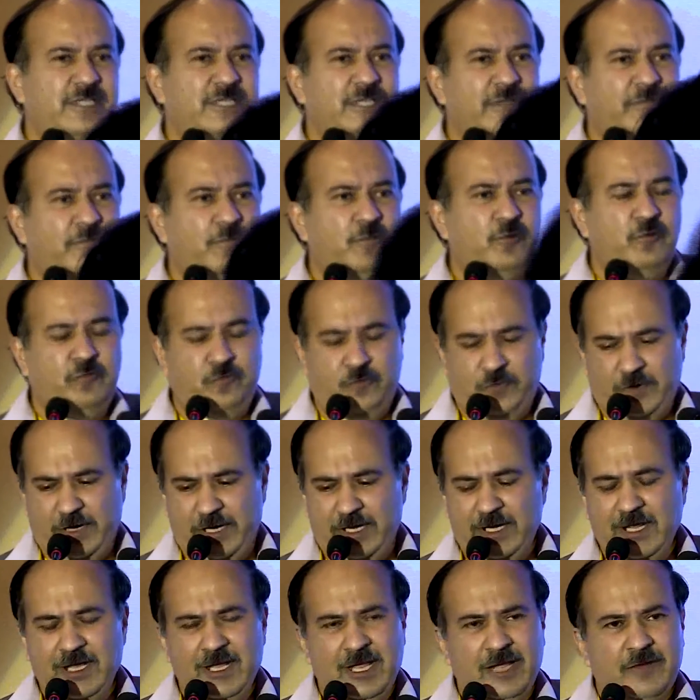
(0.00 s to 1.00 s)
If you
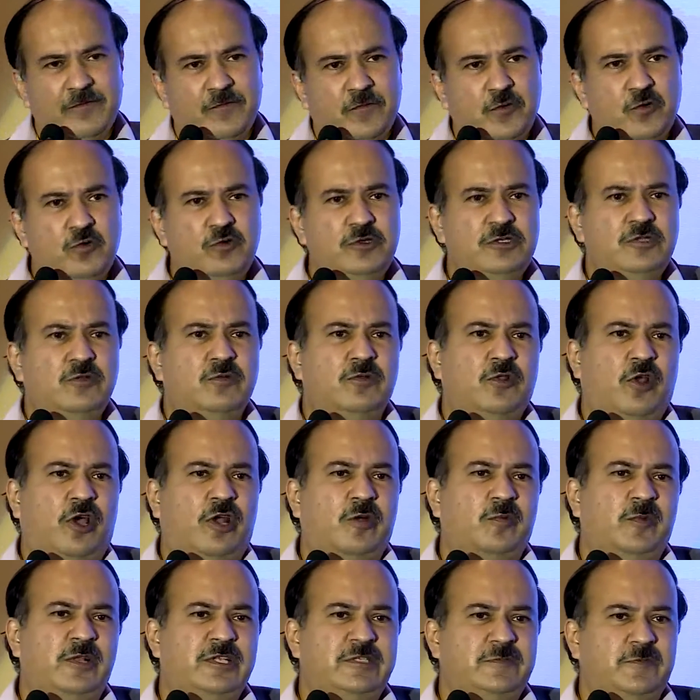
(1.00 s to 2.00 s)
find few
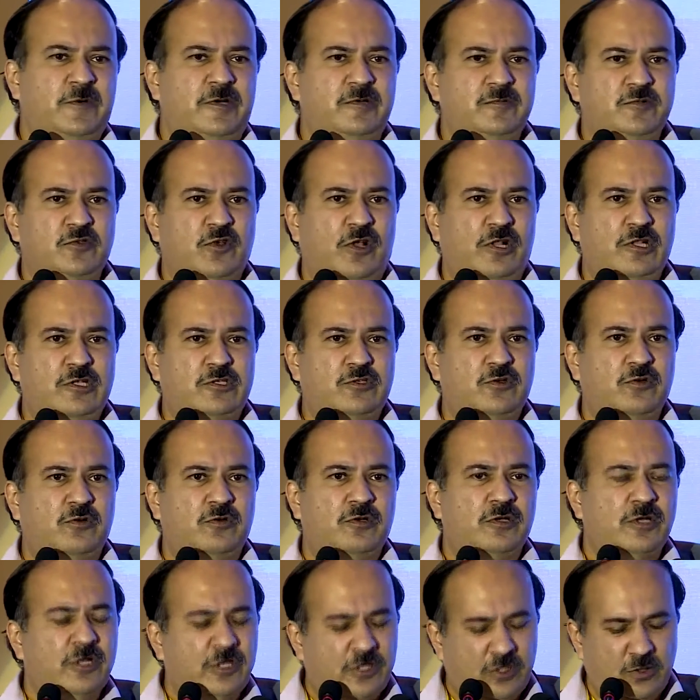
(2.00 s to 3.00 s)
normal sperms also,
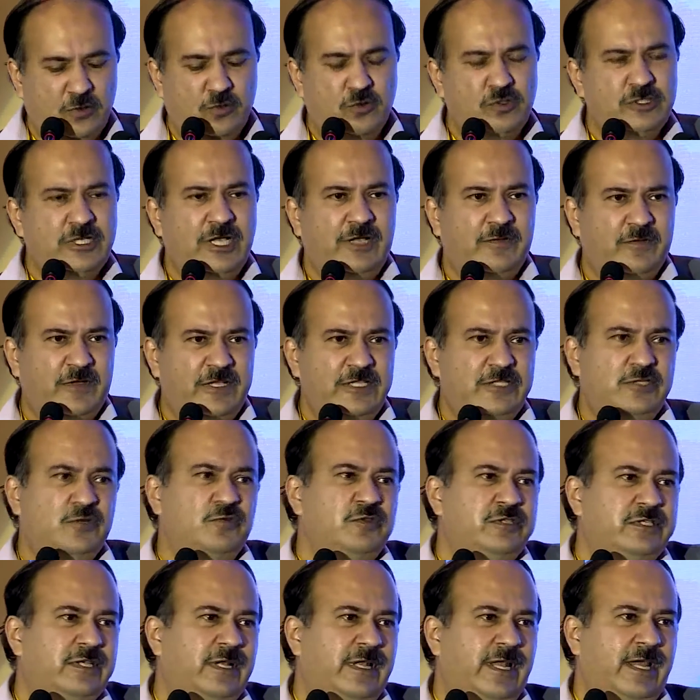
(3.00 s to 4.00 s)
those are ones you
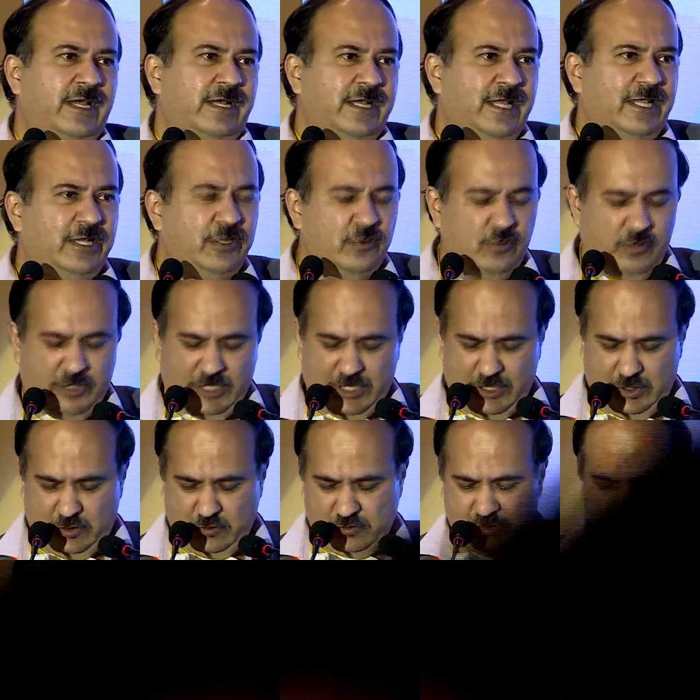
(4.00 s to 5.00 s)
select and you can
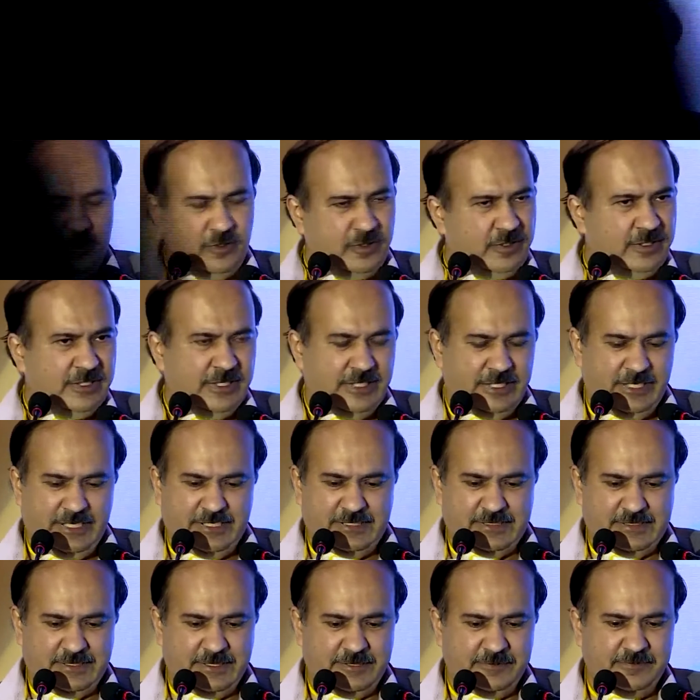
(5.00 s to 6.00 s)
use them for
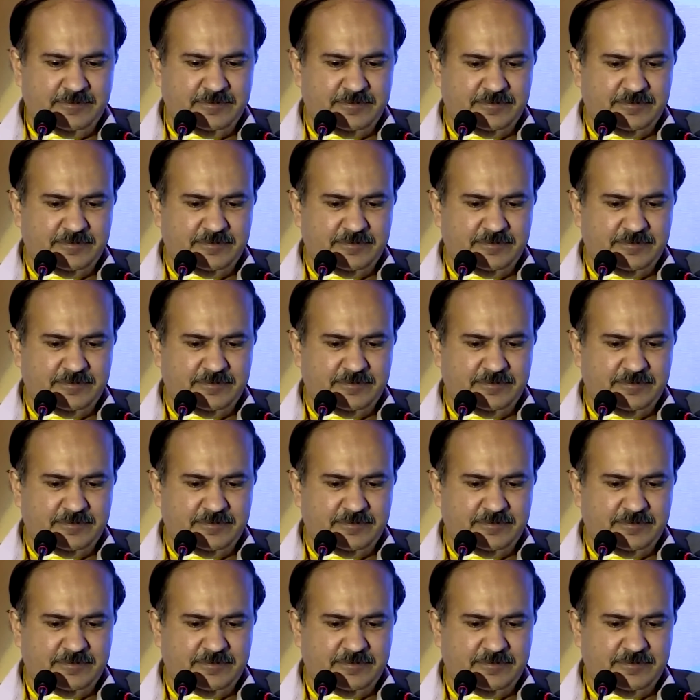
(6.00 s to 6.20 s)
ICSI.